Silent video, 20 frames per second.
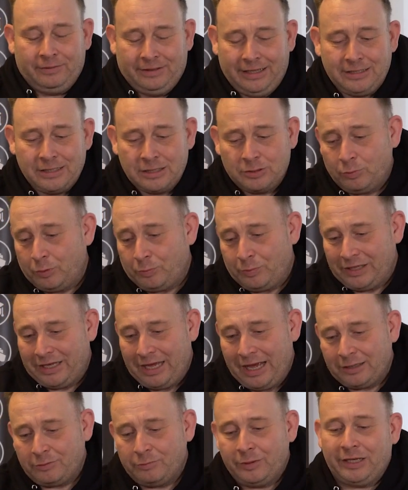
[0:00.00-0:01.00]
This is what we
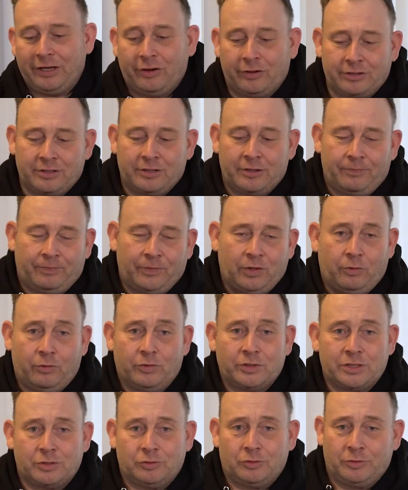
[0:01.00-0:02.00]
get. We got
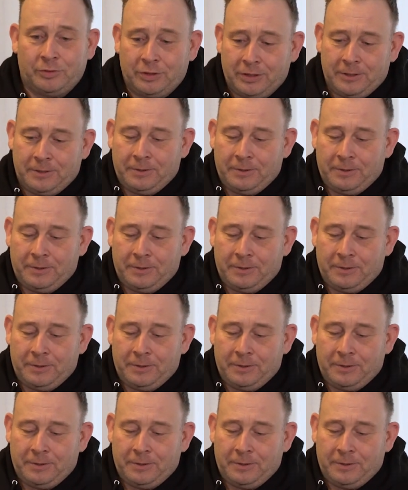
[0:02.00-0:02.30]
also